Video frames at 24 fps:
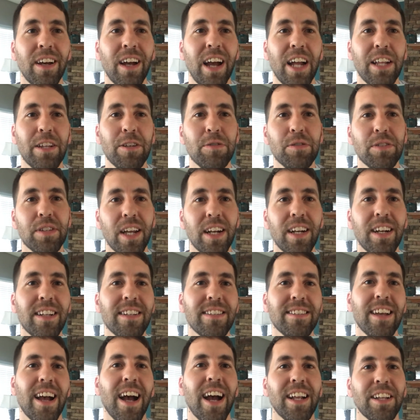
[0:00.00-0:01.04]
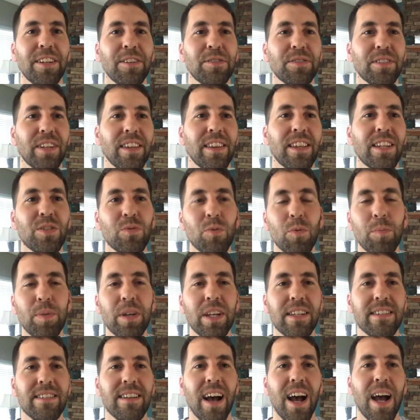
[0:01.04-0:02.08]
and you set it aside and you say, this will be
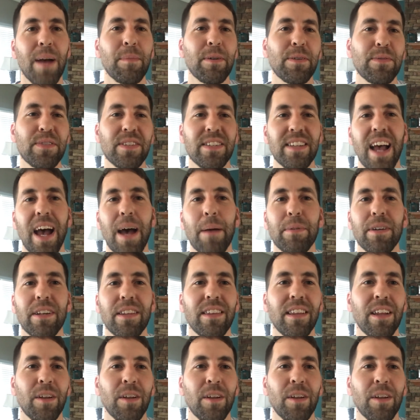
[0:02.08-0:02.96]
a time of Sabbath